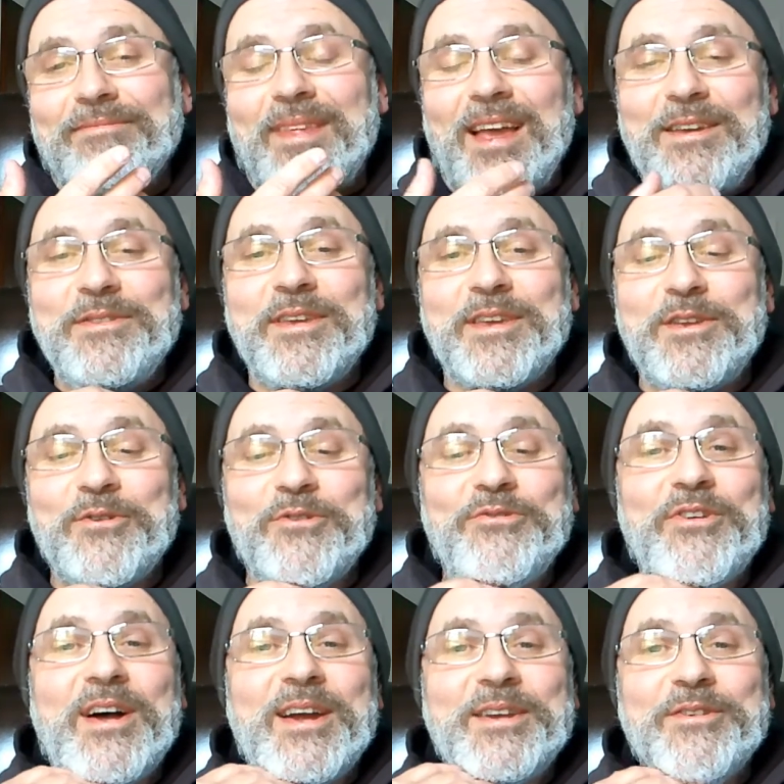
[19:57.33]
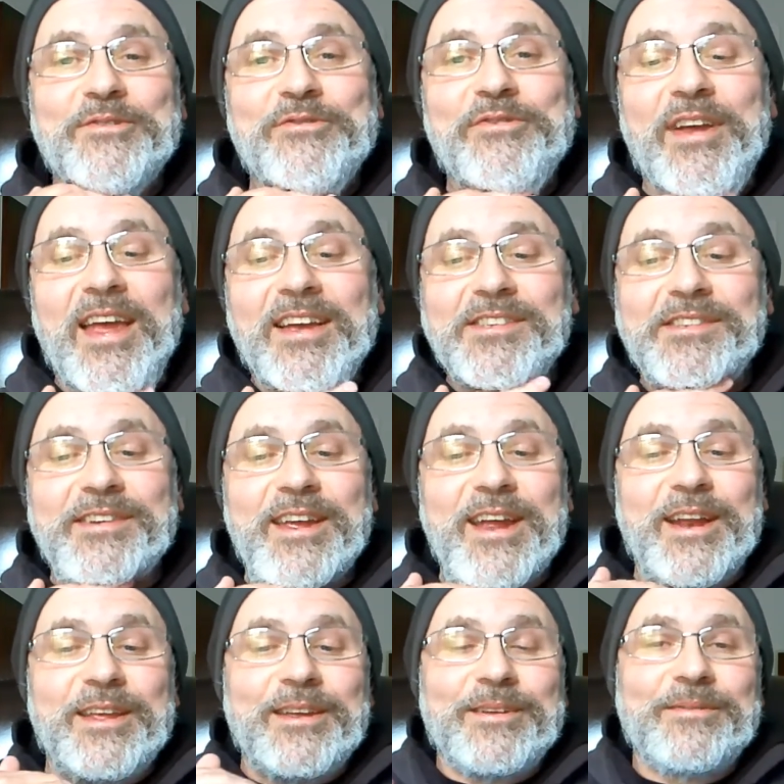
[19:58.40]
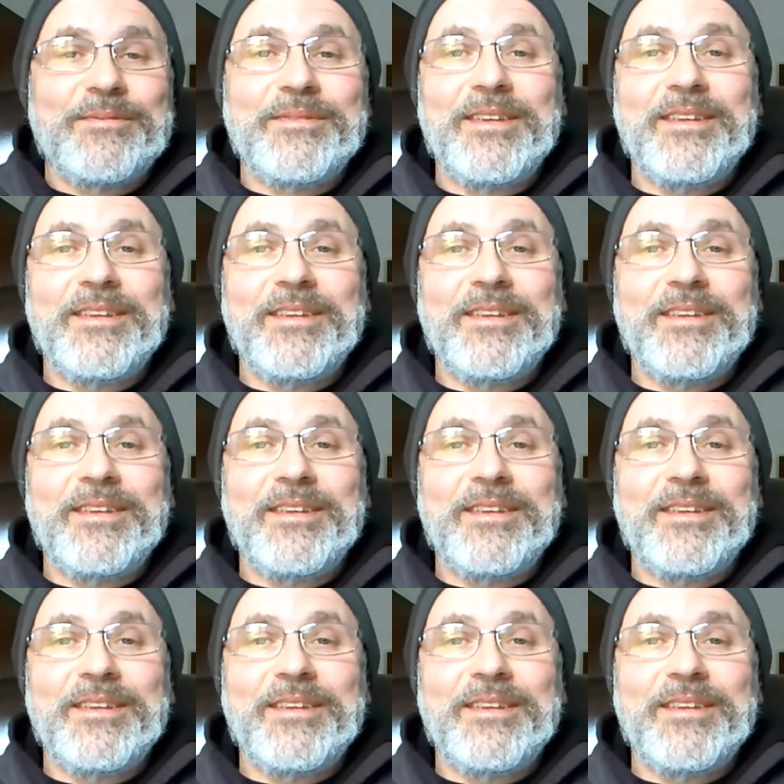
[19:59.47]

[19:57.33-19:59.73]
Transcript: I think you'll find it fascinating,